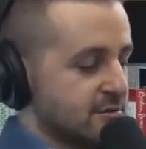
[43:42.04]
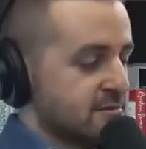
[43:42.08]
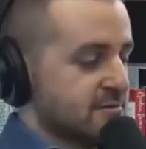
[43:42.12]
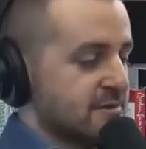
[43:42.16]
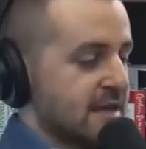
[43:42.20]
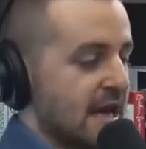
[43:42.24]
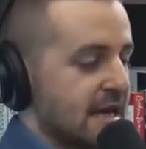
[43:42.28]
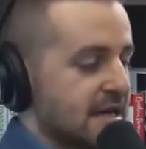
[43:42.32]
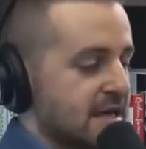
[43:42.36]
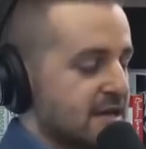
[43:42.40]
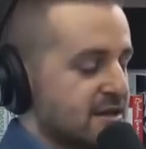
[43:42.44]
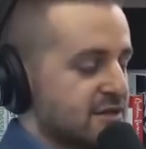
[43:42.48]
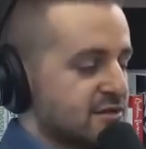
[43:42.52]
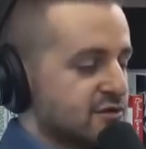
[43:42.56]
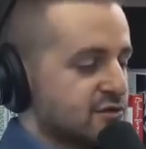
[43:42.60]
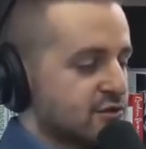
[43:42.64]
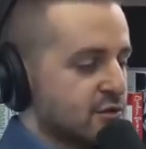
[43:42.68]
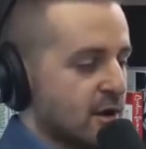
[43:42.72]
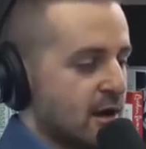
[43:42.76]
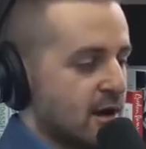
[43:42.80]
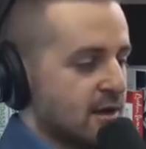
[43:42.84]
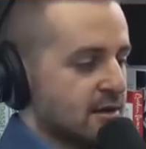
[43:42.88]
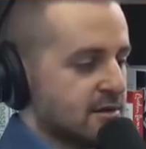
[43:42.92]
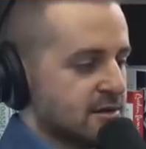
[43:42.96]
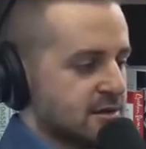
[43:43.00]
taking
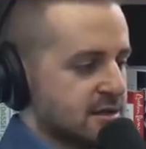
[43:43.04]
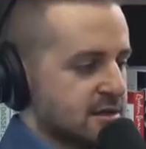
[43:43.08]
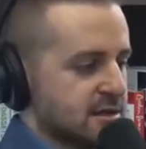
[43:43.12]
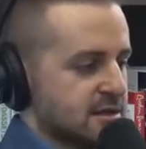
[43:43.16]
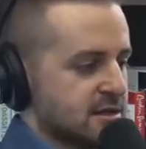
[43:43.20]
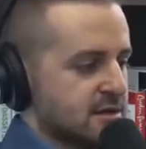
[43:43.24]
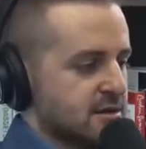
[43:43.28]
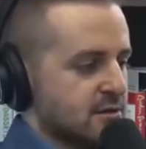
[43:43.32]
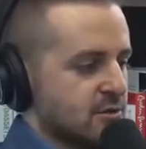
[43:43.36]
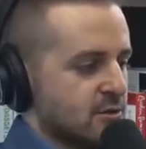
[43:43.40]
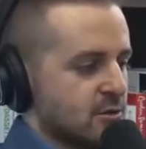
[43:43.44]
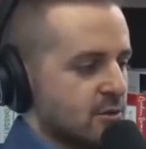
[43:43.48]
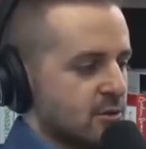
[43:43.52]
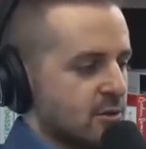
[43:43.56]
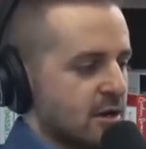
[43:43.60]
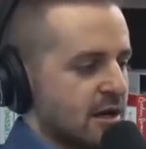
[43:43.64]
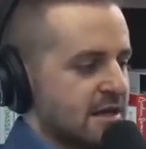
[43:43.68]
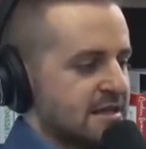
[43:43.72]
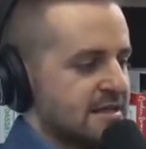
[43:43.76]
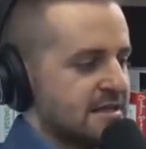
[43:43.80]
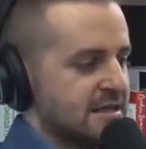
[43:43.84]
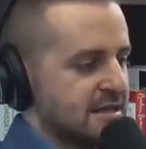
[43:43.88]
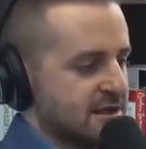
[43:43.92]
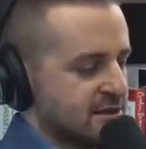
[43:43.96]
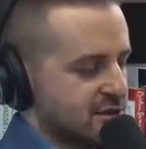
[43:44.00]
drugs or
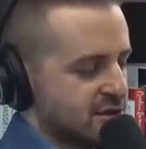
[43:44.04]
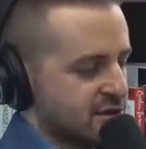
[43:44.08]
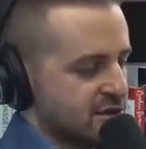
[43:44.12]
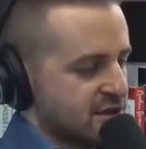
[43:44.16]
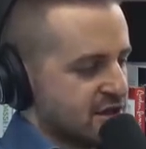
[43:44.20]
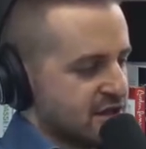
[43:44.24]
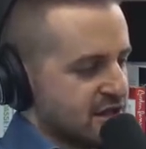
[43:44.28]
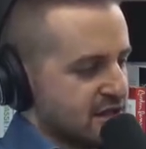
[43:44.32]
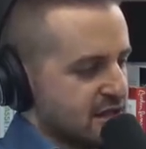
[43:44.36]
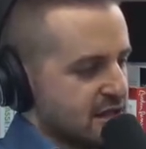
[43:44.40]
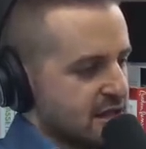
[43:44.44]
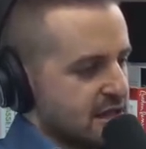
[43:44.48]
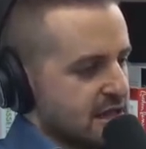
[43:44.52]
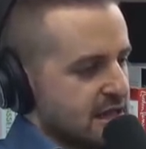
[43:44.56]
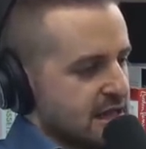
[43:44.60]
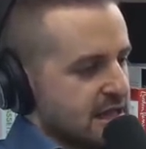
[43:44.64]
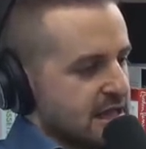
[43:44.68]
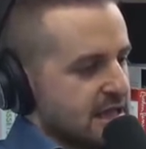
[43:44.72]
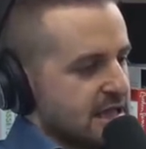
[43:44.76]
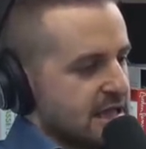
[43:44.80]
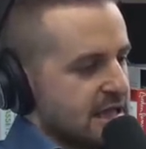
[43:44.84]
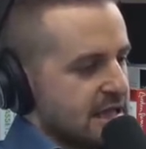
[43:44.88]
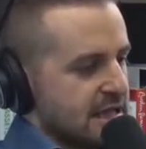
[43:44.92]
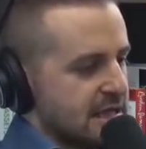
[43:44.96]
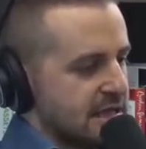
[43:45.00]
addiction
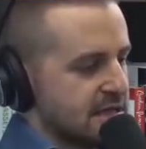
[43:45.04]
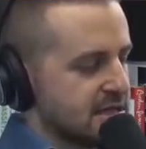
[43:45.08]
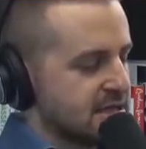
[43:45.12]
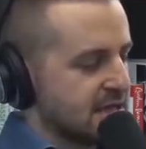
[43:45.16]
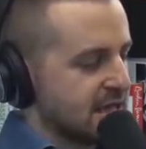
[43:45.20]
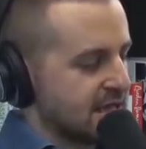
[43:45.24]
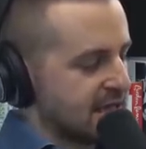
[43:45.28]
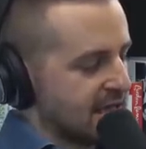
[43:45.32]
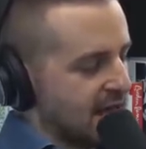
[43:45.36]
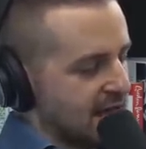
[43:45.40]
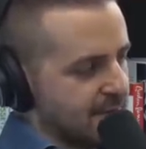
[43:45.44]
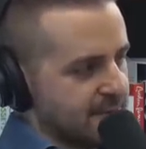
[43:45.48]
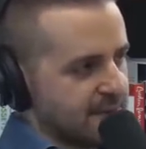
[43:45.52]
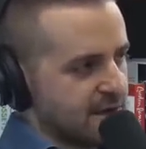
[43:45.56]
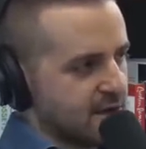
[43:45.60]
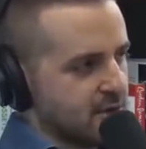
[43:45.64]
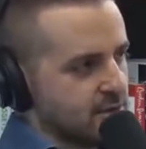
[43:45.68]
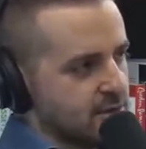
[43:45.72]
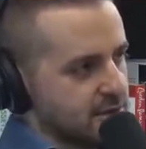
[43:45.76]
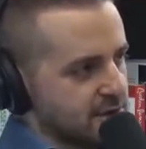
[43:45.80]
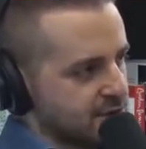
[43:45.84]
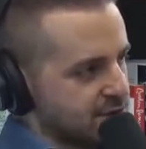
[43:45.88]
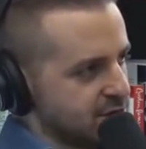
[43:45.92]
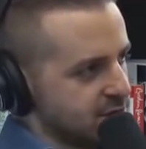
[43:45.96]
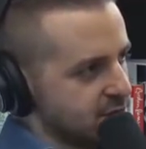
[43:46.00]
is a
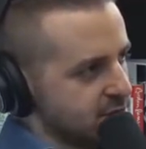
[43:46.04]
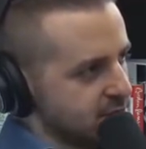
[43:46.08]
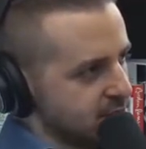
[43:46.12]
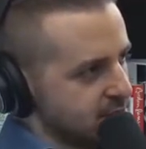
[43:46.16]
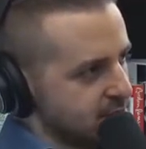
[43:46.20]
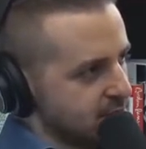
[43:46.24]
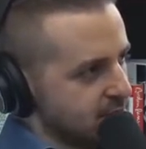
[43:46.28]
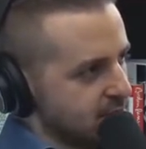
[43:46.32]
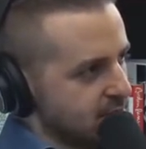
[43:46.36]
chemical issue.